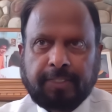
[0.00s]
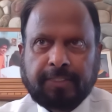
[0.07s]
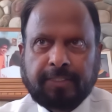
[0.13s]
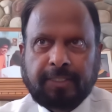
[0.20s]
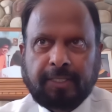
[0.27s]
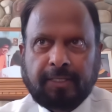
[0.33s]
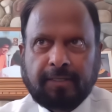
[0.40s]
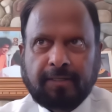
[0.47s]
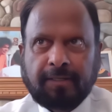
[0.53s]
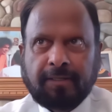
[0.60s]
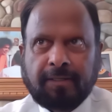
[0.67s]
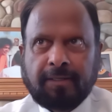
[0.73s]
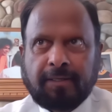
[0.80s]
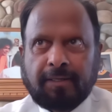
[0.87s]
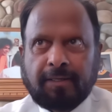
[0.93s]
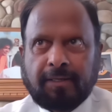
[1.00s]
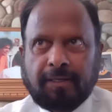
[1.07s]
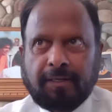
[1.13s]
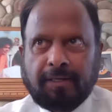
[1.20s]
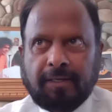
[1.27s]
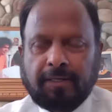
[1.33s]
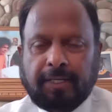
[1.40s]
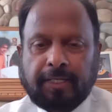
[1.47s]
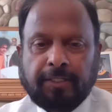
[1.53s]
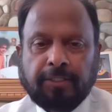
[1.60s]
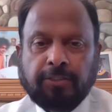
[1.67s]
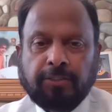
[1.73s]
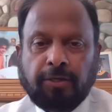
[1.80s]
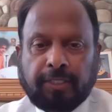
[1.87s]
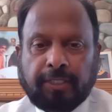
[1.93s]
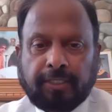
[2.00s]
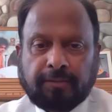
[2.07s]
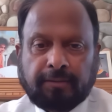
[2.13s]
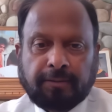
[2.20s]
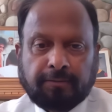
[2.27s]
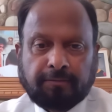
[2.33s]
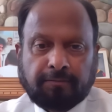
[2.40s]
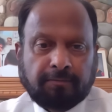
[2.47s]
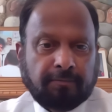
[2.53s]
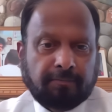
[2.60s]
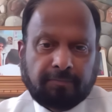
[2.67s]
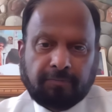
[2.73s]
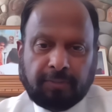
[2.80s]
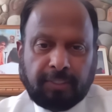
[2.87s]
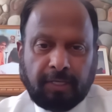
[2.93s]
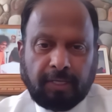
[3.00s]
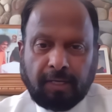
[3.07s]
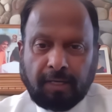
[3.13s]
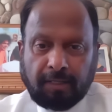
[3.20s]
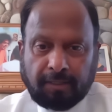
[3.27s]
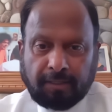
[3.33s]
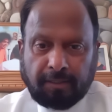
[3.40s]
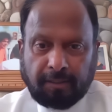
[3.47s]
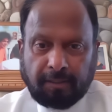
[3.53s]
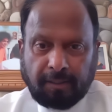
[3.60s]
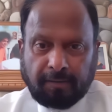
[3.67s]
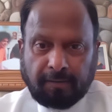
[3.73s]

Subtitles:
They said, can you join you for the aarti?